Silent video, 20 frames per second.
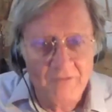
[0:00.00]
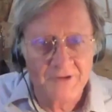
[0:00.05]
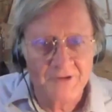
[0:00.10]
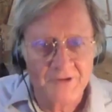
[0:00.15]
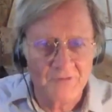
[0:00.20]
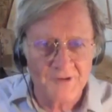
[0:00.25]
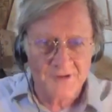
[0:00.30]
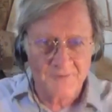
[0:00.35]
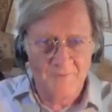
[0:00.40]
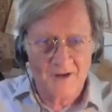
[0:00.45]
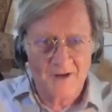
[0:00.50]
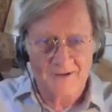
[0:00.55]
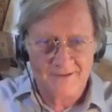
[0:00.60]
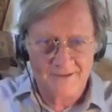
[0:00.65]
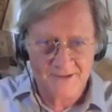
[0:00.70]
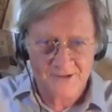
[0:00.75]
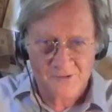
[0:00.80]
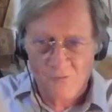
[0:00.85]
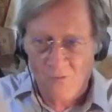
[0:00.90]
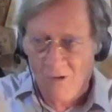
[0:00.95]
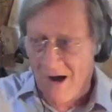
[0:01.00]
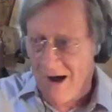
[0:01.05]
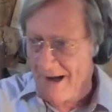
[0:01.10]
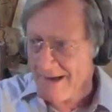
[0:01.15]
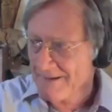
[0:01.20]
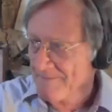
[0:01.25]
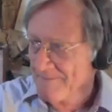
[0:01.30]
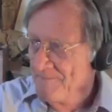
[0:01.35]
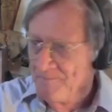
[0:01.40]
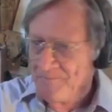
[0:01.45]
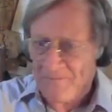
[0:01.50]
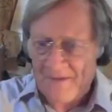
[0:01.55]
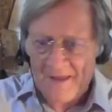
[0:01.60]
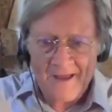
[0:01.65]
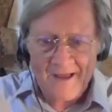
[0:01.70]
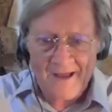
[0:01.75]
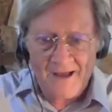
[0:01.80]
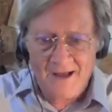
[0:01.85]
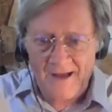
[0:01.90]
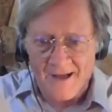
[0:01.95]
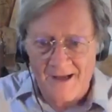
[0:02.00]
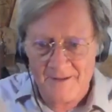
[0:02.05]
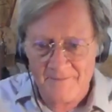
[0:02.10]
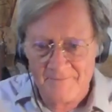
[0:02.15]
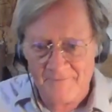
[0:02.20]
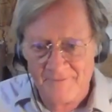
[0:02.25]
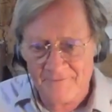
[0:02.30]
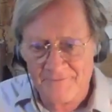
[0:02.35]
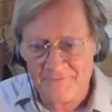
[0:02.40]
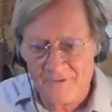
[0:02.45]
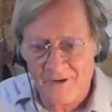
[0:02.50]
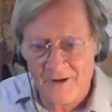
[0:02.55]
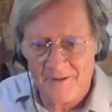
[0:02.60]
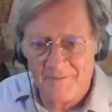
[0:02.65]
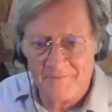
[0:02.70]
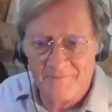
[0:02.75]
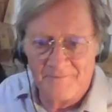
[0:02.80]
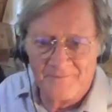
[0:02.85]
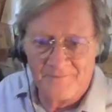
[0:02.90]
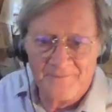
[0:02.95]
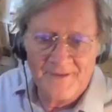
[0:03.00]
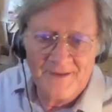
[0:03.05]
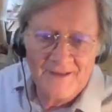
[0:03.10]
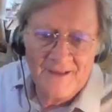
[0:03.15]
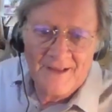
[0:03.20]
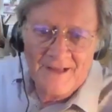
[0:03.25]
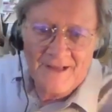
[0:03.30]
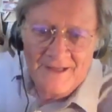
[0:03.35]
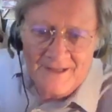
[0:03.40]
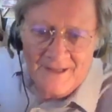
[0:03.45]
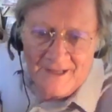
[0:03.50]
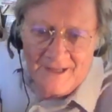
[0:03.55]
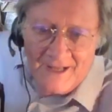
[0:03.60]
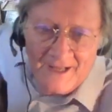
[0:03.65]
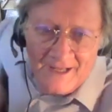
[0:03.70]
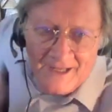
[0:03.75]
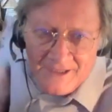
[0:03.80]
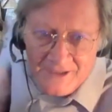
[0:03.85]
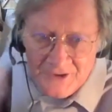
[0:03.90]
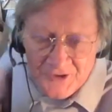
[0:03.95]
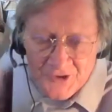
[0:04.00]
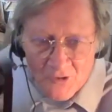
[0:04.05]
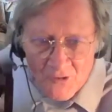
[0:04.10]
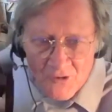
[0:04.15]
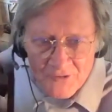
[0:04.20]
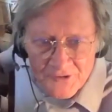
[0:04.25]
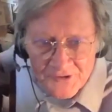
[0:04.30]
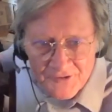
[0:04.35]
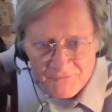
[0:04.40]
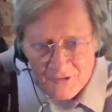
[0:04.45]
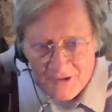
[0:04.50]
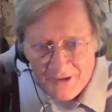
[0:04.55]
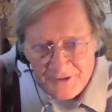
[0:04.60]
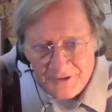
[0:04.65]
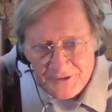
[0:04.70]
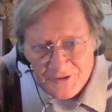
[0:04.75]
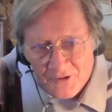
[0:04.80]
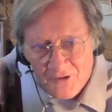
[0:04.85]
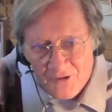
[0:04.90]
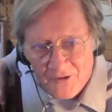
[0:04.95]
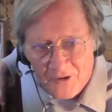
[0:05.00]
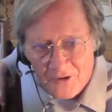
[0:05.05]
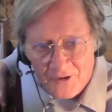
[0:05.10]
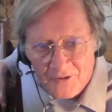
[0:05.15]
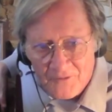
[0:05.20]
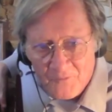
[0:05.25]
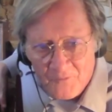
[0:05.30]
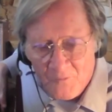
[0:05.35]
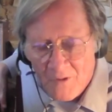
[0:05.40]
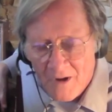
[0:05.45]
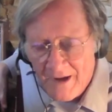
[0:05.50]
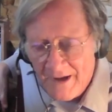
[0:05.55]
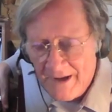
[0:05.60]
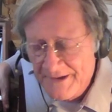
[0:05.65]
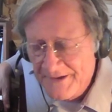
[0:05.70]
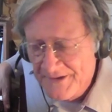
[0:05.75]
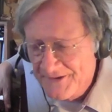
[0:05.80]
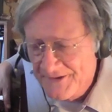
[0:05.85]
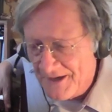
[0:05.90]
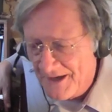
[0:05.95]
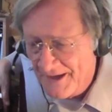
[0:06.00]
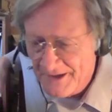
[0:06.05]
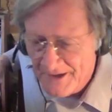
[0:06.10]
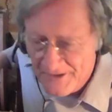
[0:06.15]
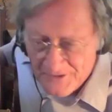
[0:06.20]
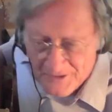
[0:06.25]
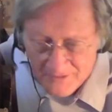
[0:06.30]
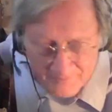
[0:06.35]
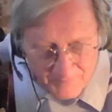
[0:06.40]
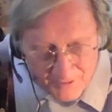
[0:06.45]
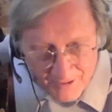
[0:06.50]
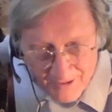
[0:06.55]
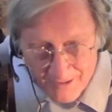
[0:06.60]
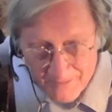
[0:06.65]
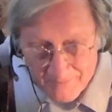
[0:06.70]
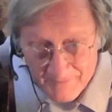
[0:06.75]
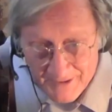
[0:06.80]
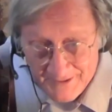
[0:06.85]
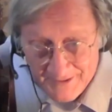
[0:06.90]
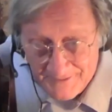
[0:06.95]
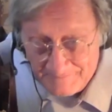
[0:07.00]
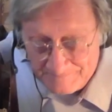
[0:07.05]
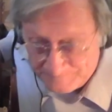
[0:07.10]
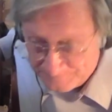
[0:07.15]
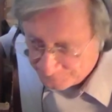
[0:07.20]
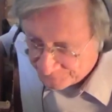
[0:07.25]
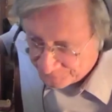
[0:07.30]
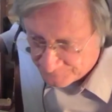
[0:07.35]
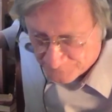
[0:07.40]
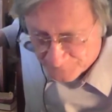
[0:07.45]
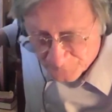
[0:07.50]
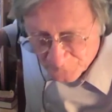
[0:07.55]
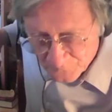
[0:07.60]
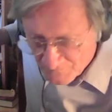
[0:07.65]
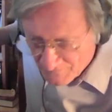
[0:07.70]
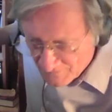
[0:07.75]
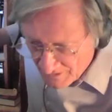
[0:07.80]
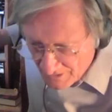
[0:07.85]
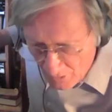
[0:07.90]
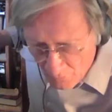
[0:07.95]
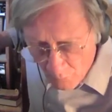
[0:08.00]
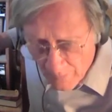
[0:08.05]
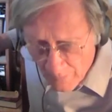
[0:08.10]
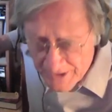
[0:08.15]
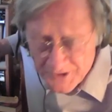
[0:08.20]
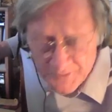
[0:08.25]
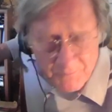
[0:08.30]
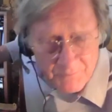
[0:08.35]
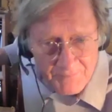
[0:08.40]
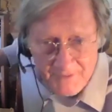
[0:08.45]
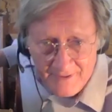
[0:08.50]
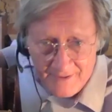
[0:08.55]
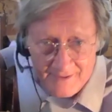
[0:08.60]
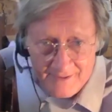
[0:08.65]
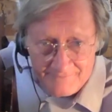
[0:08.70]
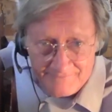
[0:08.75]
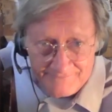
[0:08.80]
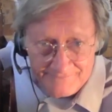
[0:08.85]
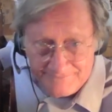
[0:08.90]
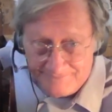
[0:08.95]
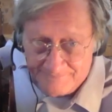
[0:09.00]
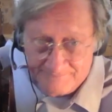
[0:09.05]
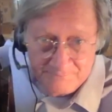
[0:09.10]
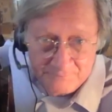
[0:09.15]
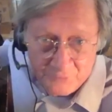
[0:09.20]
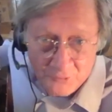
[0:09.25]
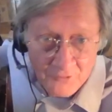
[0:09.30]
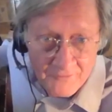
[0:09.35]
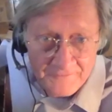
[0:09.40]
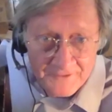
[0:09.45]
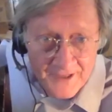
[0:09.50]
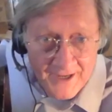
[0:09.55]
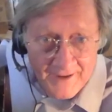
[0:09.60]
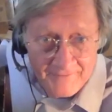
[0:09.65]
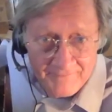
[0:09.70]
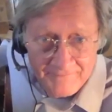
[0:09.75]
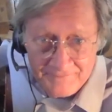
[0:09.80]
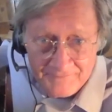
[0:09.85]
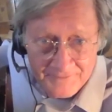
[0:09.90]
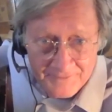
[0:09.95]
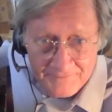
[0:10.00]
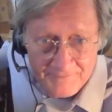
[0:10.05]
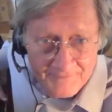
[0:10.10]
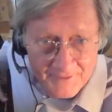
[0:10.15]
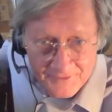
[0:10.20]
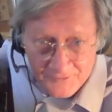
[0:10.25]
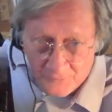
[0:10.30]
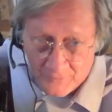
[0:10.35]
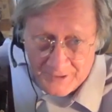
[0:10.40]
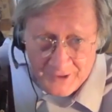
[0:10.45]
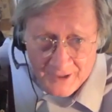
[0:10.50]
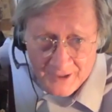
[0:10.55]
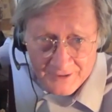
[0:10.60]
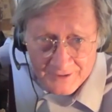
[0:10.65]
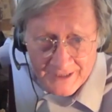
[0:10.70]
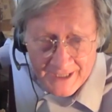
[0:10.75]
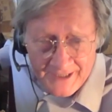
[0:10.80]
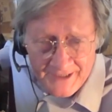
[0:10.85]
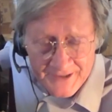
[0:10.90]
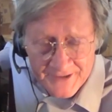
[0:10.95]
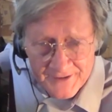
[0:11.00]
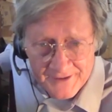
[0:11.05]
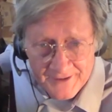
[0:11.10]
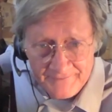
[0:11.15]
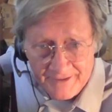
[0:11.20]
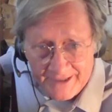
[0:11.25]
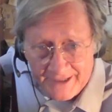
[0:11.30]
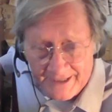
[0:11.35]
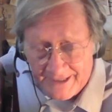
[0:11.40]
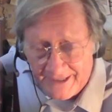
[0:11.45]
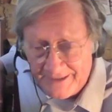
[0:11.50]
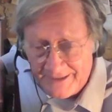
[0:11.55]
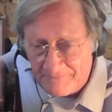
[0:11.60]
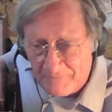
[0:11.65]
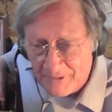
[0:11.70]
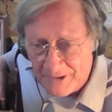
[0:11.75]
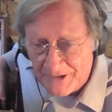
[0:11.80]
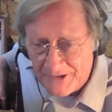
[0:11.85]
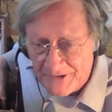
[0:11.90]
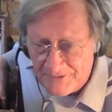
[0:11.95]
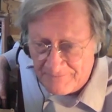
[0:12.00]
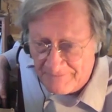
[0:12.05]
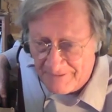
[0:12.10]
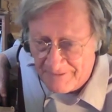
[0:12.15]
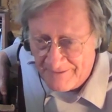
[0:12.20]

which was about this wide, um, from Joel's front door was another apartment which proved to have three young ladies living in it, which